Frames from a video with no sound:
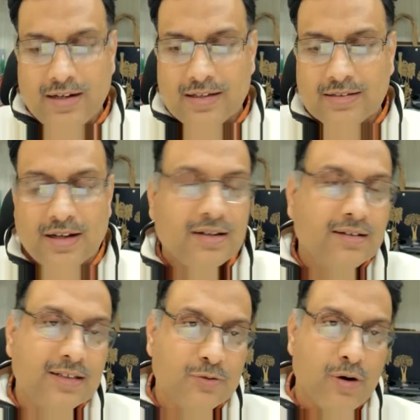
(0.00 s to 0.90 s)
right? This
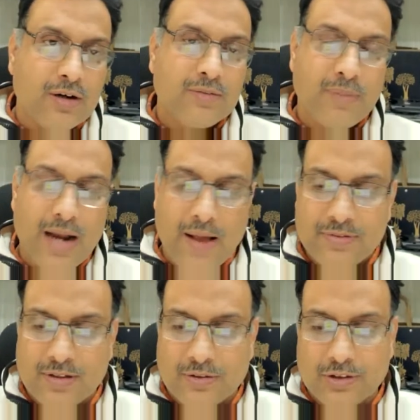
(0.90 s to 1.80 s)
is what
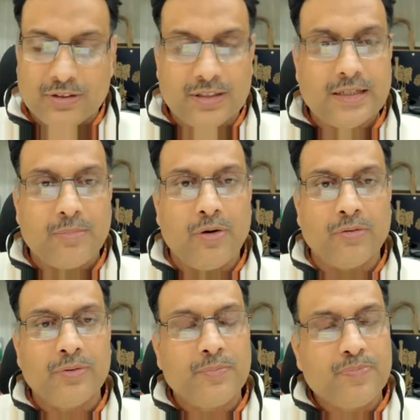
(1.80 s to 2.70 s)
perhaps the question is about.